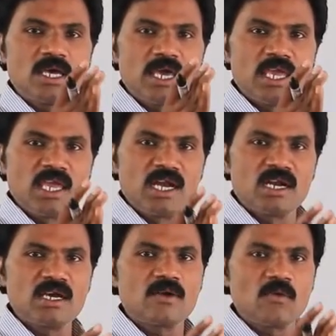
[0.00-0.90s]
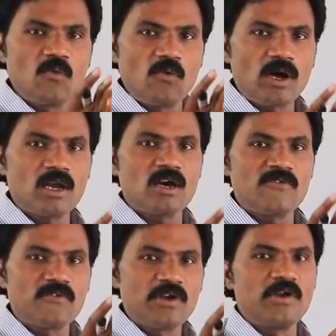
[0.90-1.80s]
the inner wall
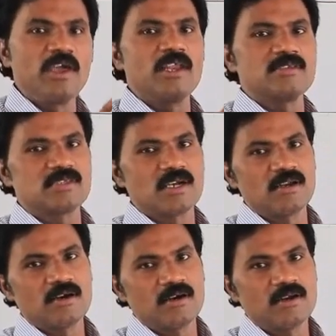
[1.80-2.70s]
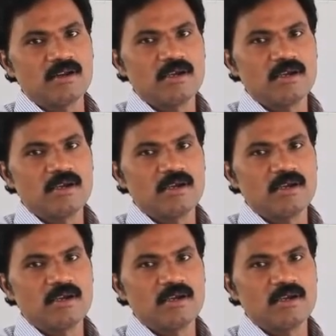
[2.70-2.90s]
of uterus and all,